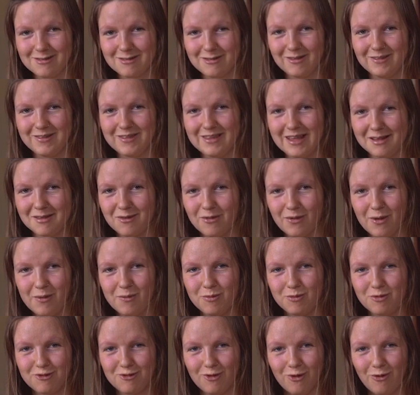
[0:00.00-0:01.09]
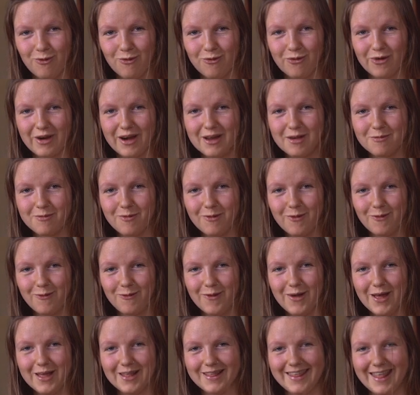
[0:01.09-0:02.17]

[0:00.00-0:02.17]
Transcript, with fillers: So that's why I'm so grateful